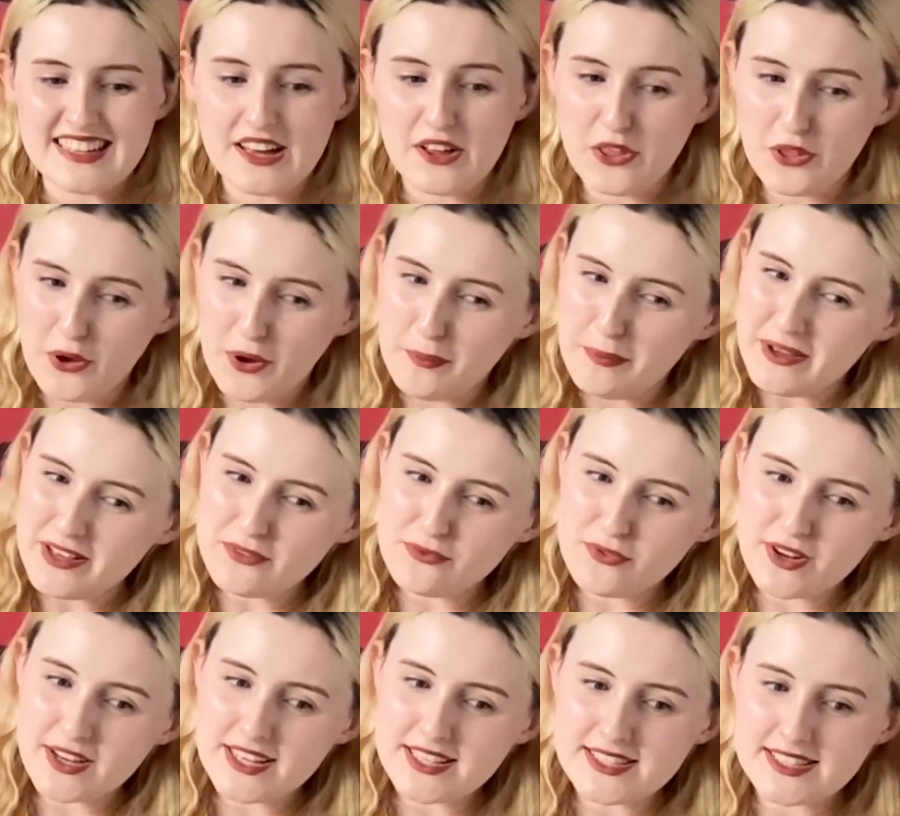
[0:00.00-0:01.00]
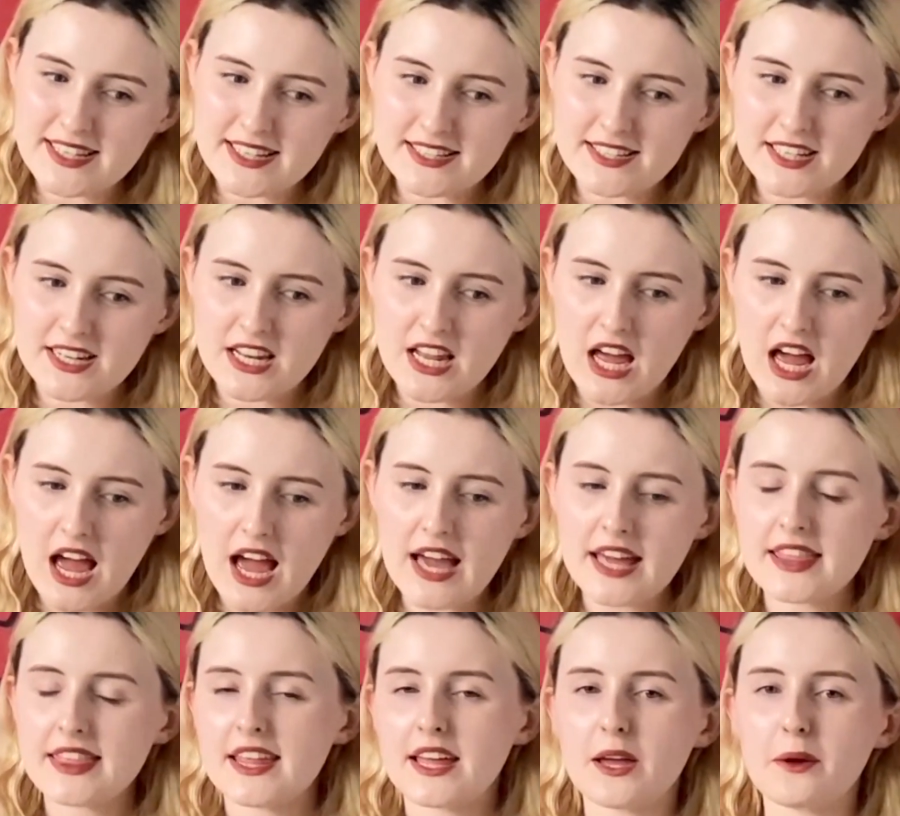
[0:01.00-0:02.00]
Although it'll be his rookie season,
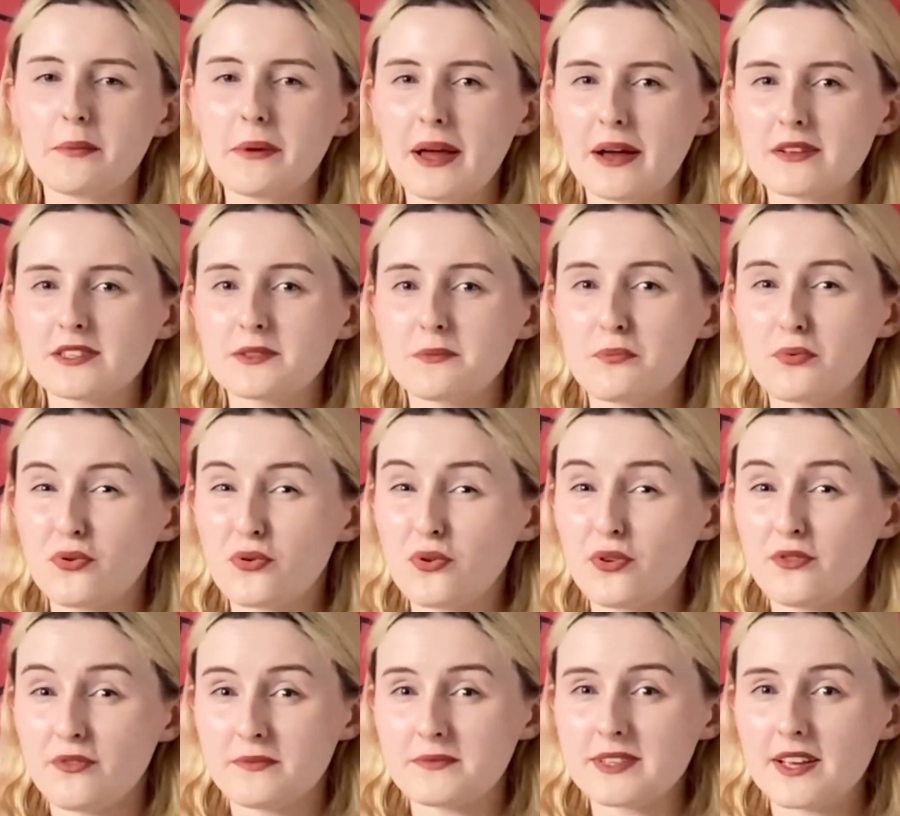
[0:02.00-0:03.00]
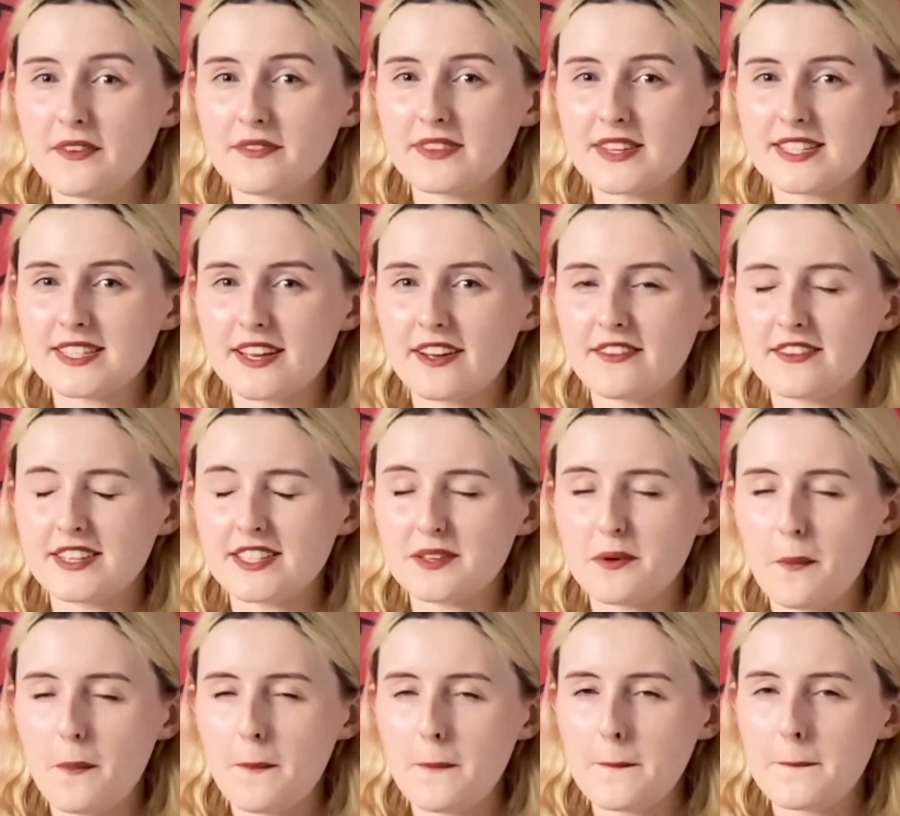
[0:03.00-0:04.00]
I think he'll be able to prove himself in the series
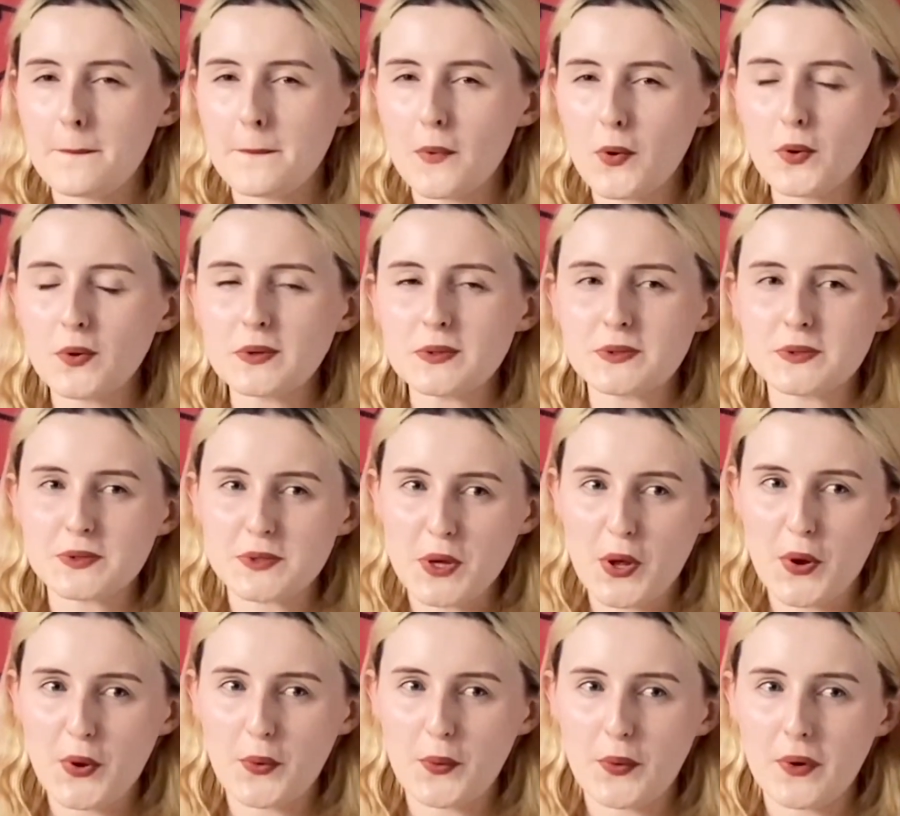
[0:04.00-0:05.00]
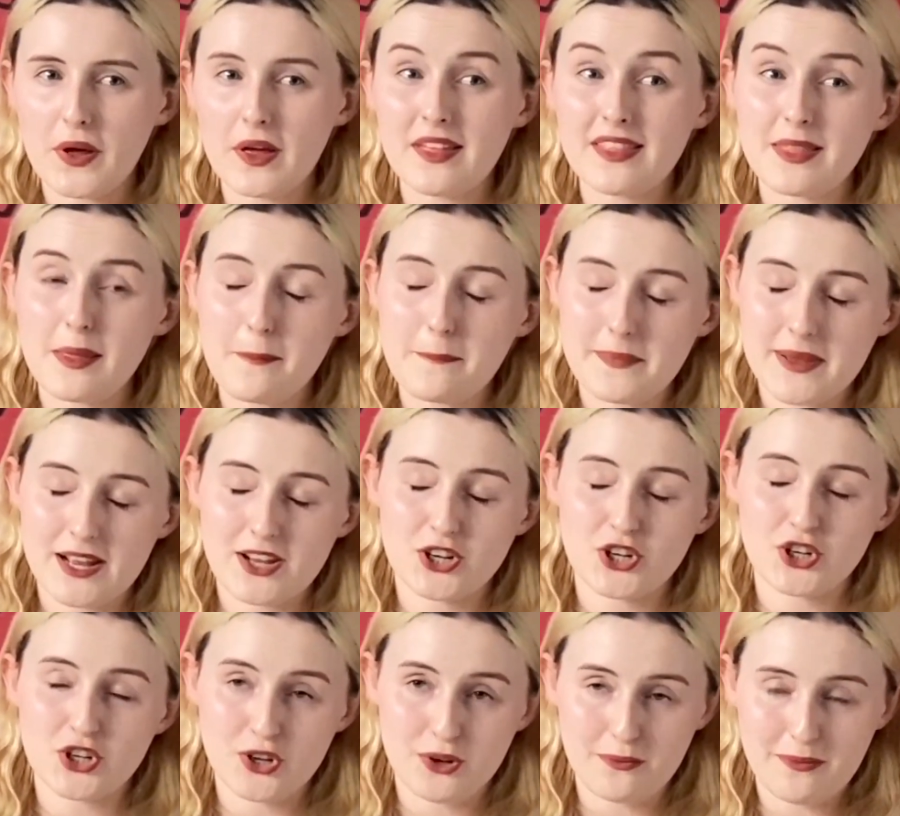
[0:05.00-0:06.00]
more so than Mick
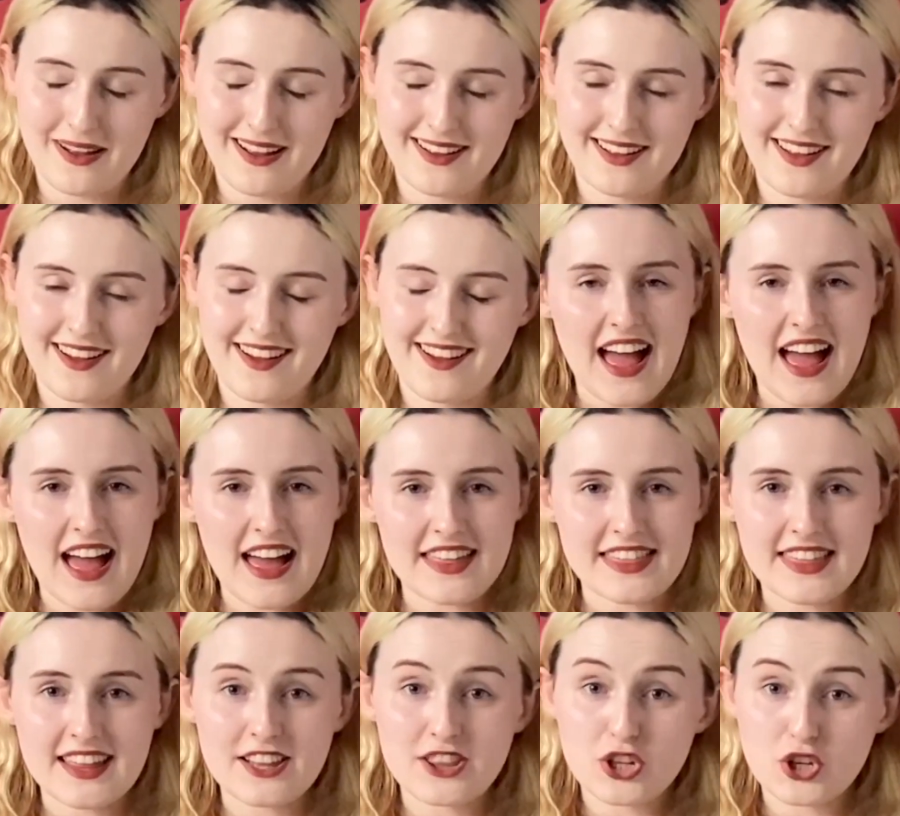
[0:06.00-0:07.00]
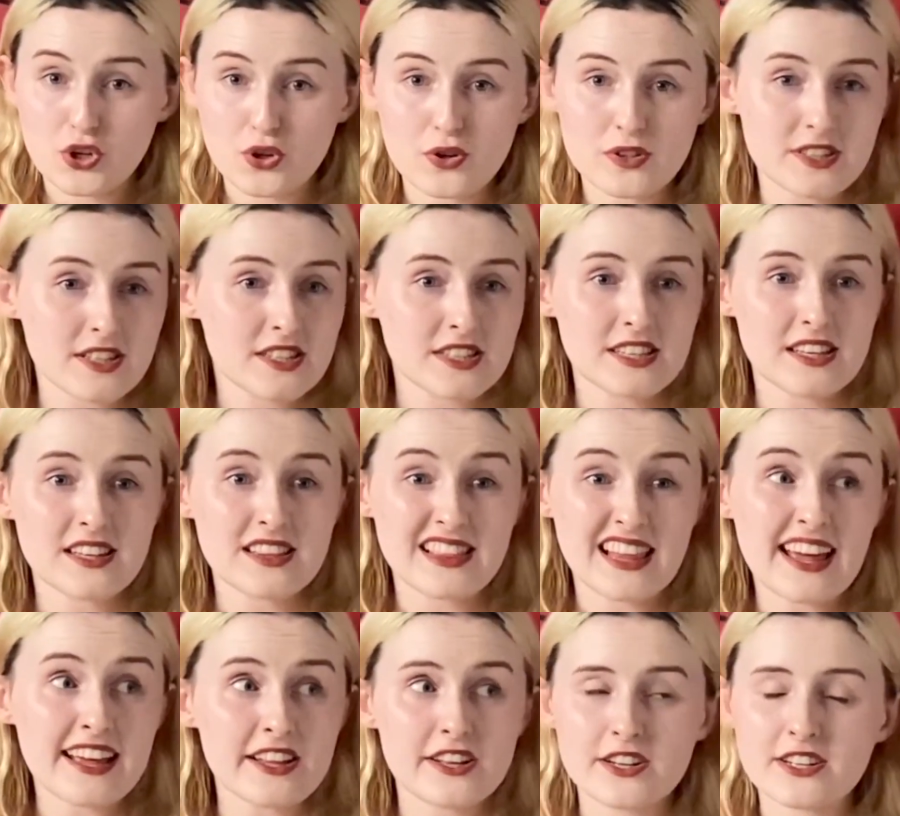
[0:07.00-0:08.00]
Schumacher. I think the shorter
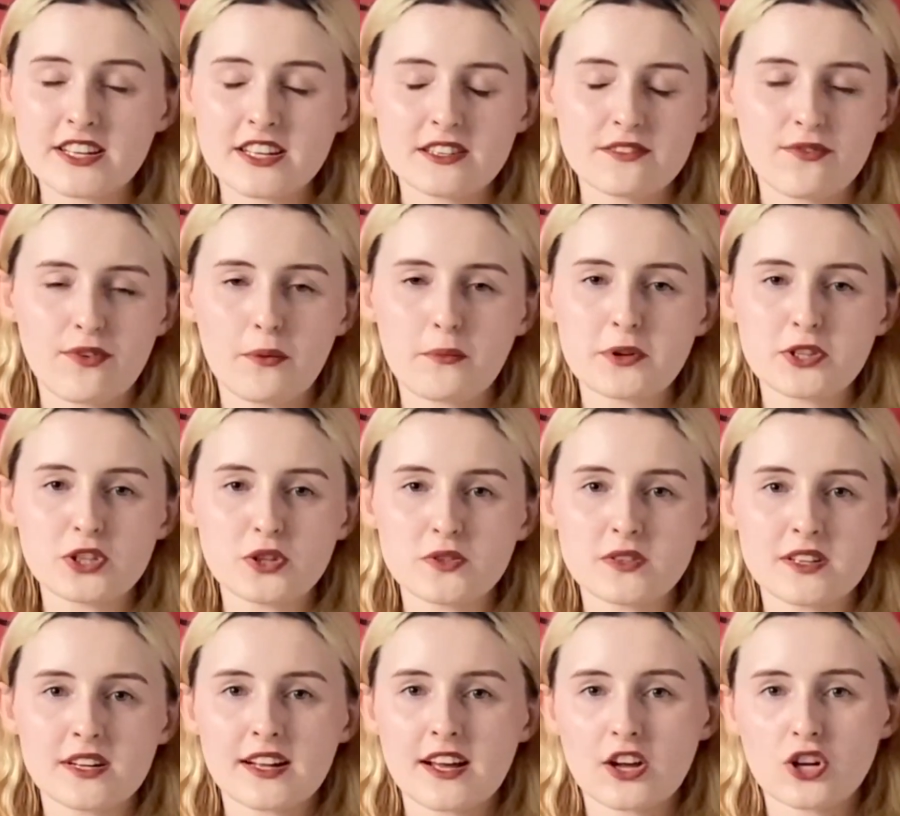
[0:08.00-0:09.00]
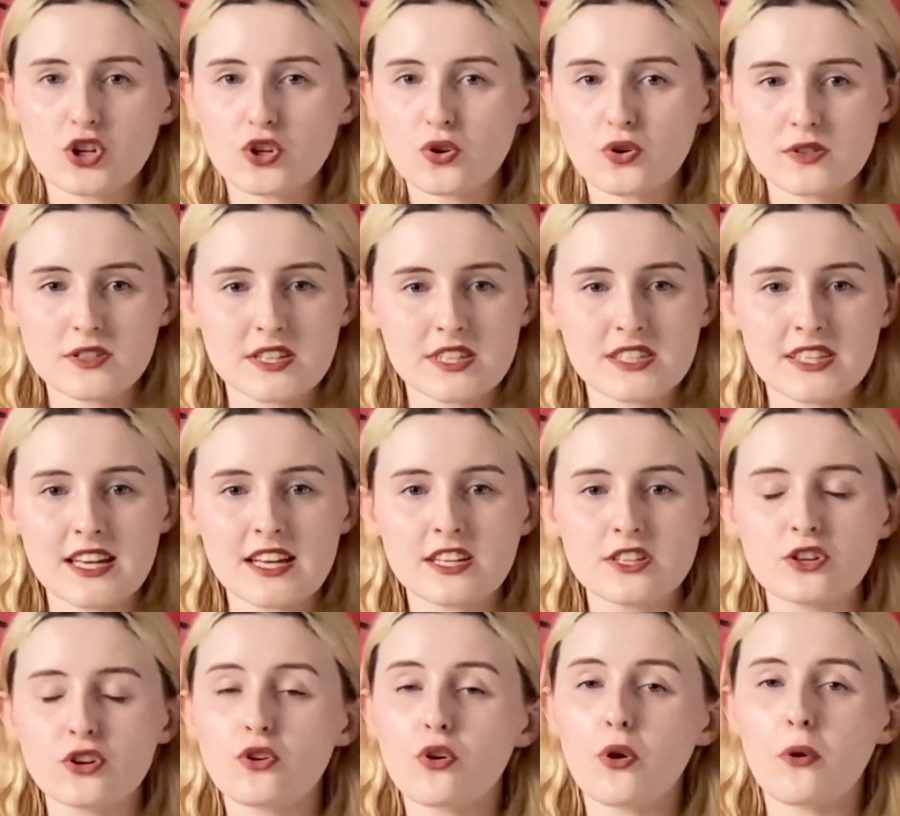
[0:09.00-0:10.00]
likelihood is Formula 2 is going to get a shorter
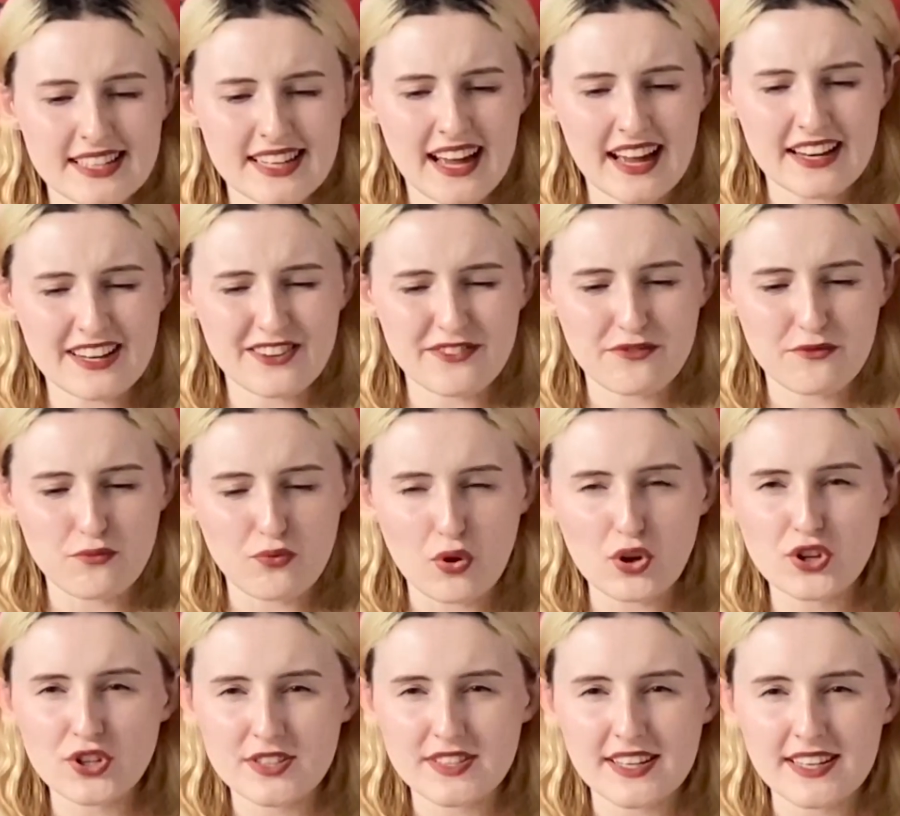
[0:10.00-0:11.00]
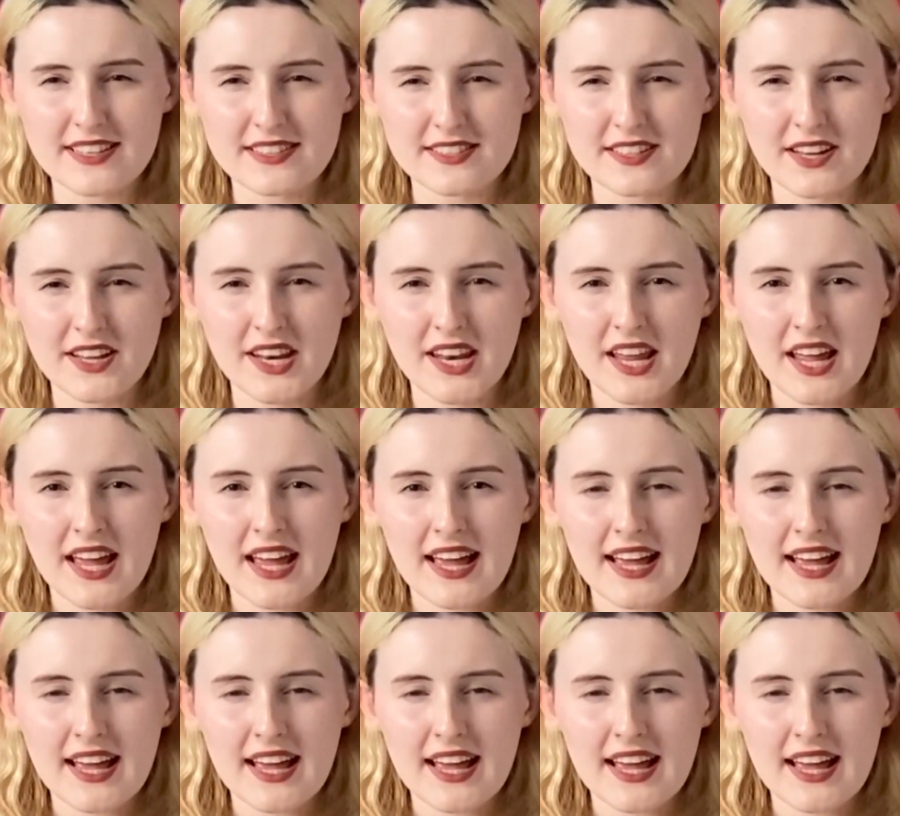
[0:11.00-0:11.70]
season or kind of rush season.